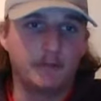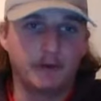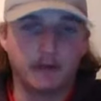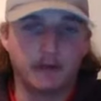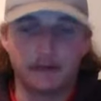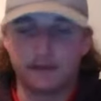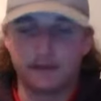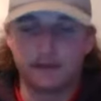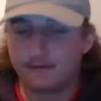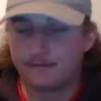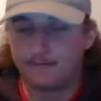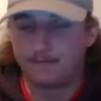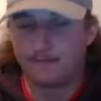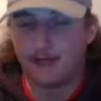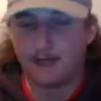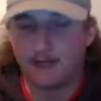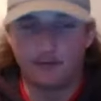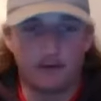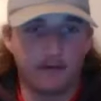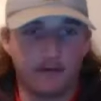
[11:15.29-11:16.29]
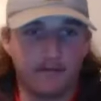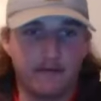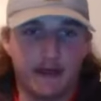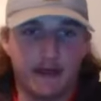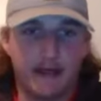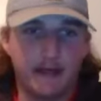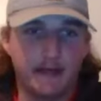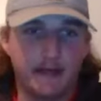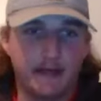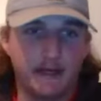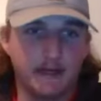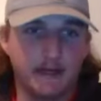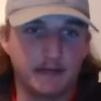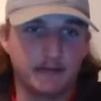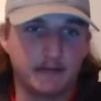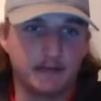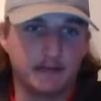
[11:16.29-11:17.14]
because that's what a fan is.